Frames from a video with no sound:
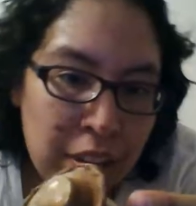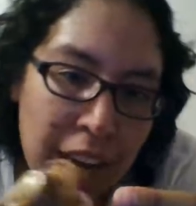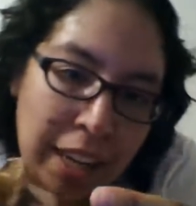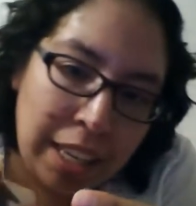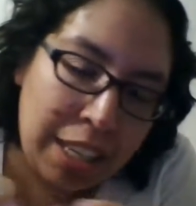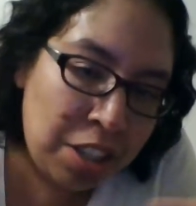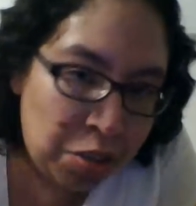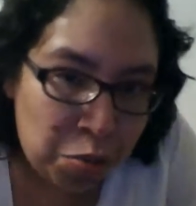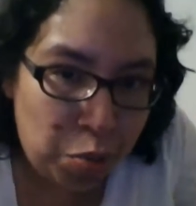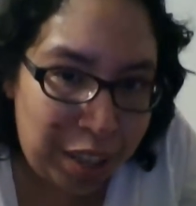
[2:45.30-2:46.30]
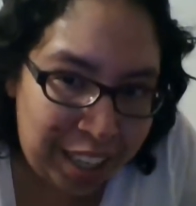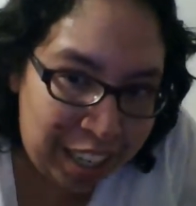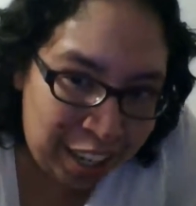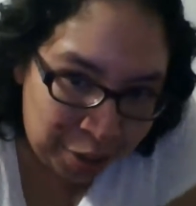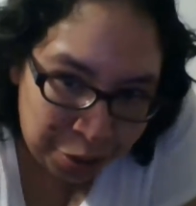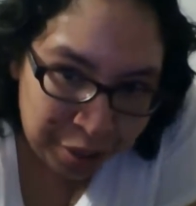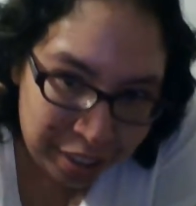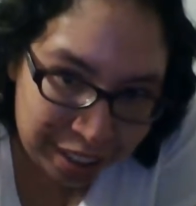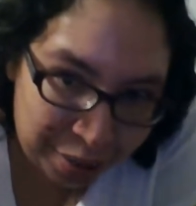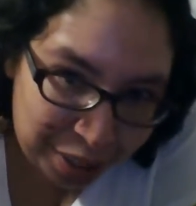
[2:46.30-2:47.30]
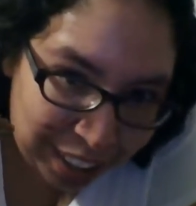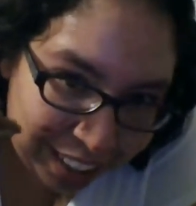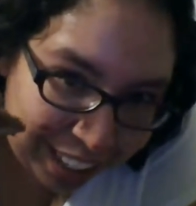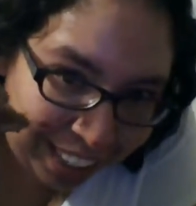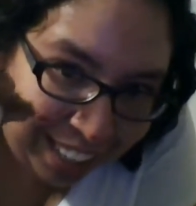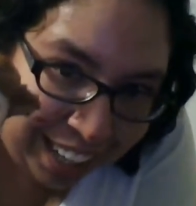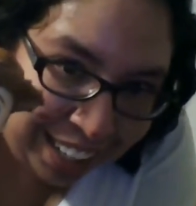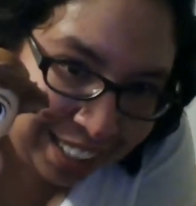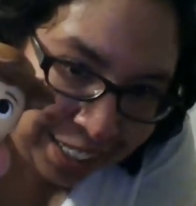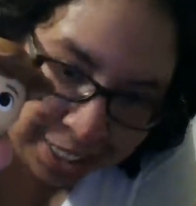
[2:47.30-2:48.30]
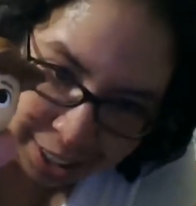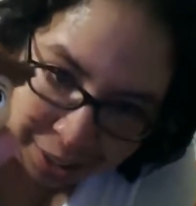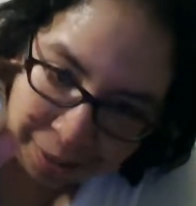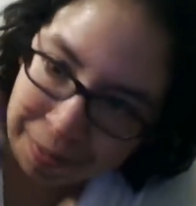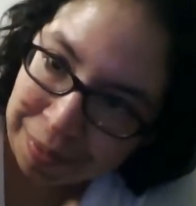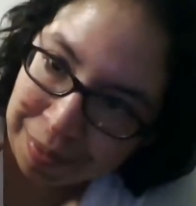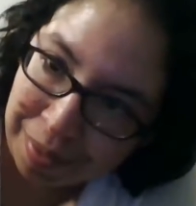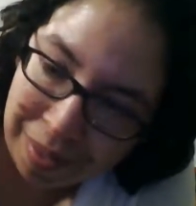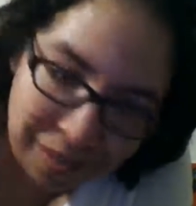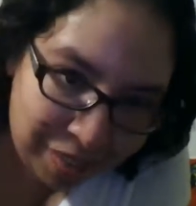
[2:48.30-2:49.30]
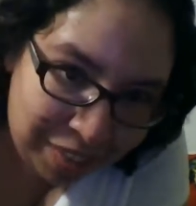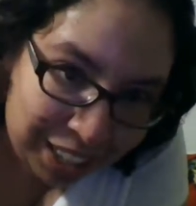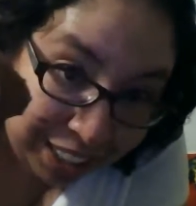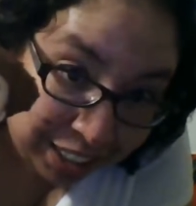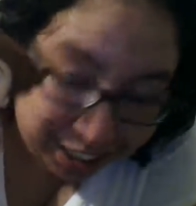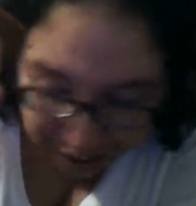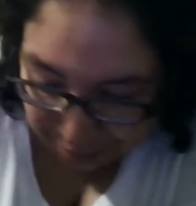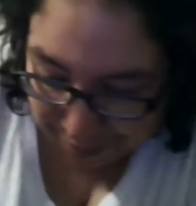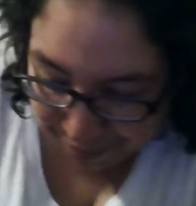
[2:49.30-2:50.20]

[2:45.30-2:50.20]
And he's just really cute. I really like that. So that's awesome.